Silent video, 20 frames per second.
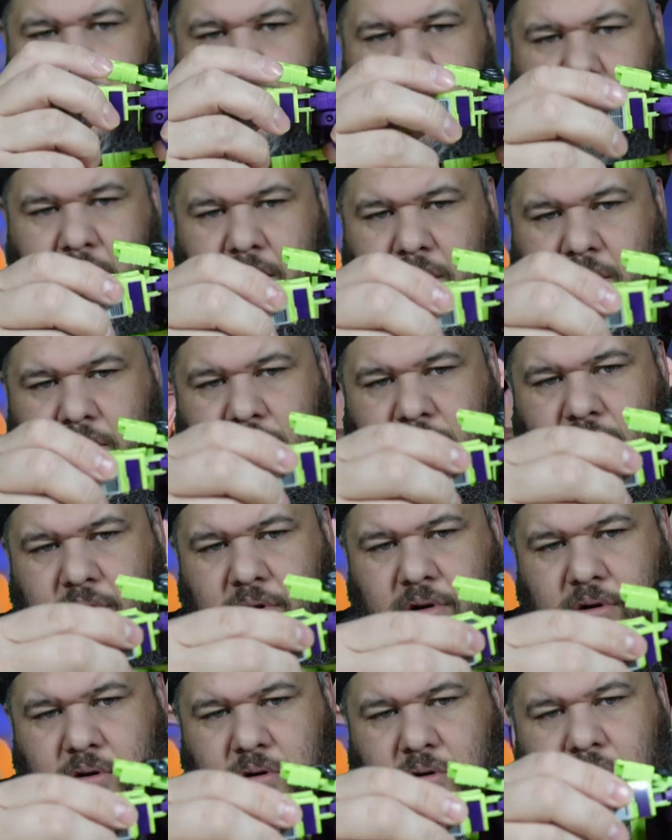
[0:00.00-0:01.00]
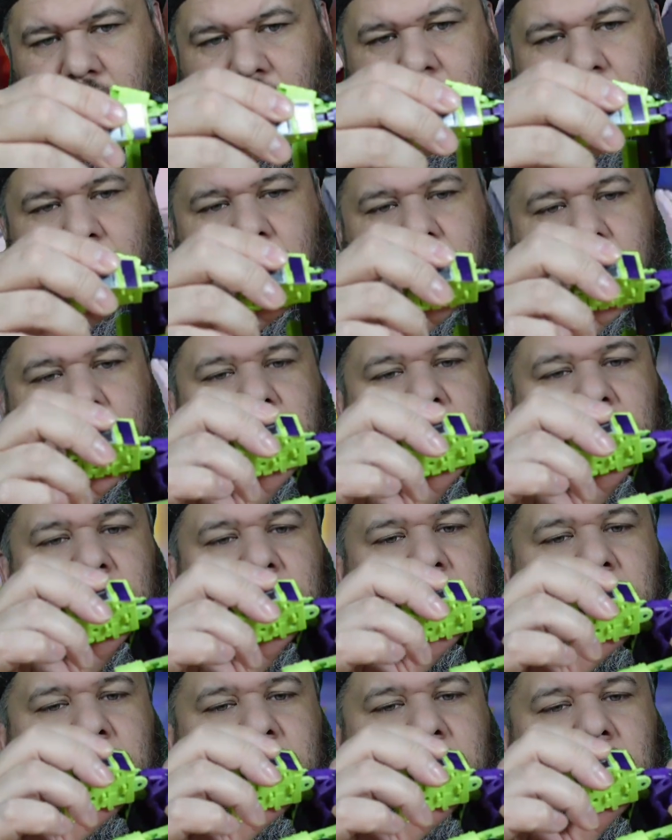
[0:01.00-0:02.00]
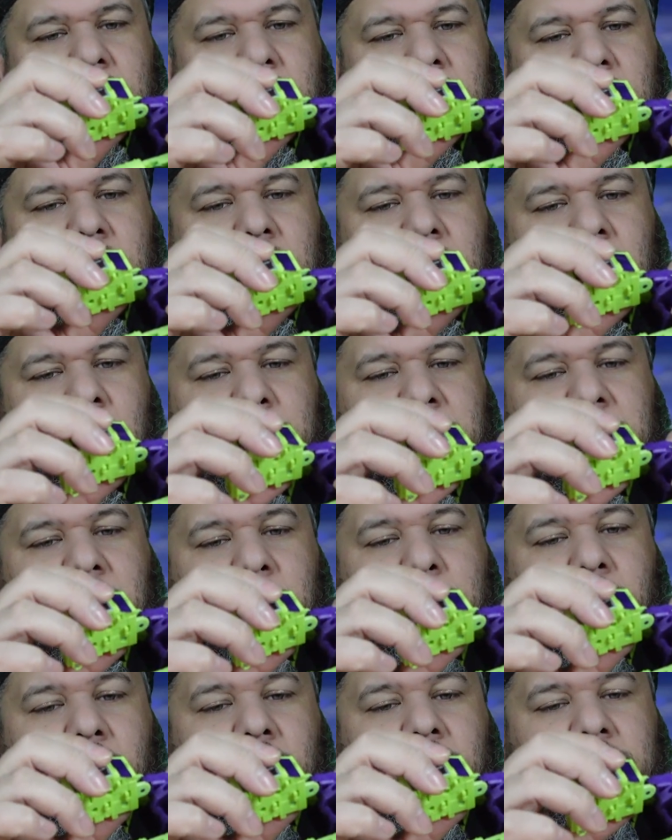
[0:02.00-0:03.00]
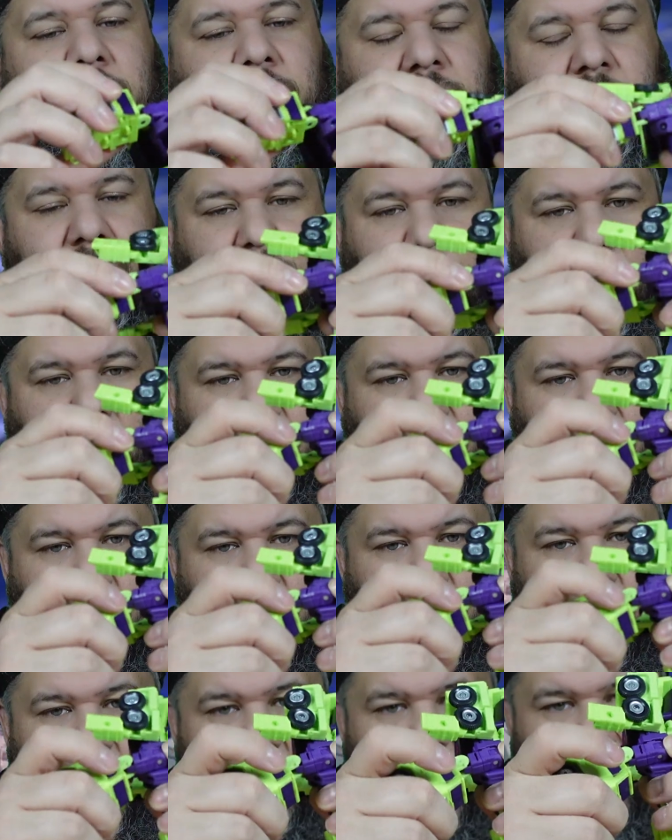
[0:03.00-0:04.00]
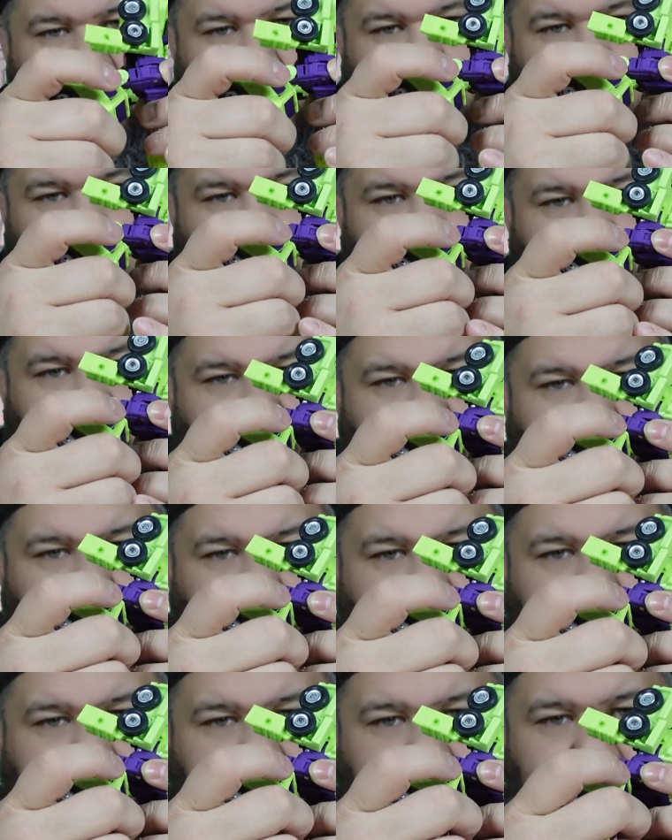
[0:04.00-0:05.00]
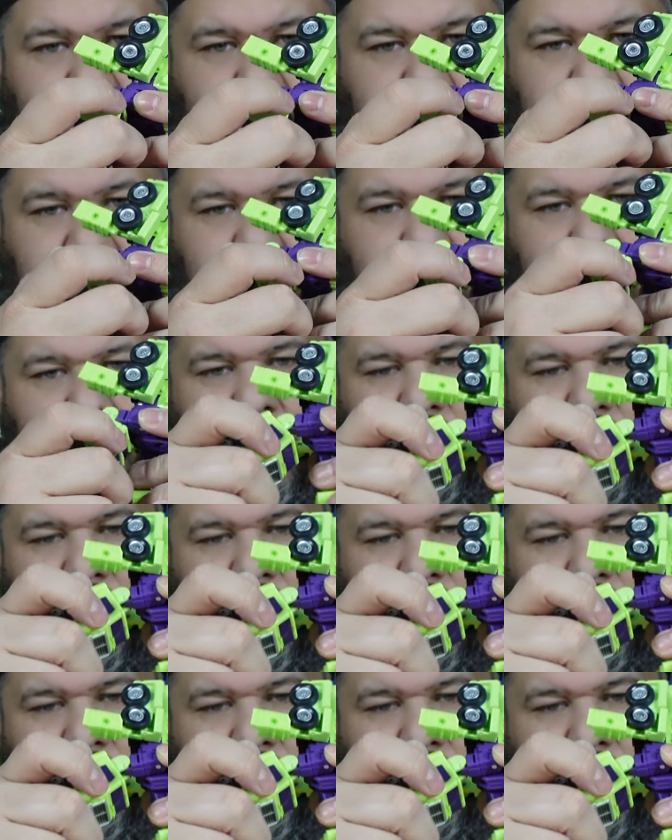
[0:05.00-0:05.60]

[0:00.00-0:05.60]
They don't go, I mean, they probably could go forward, but you will probably end up breaking something.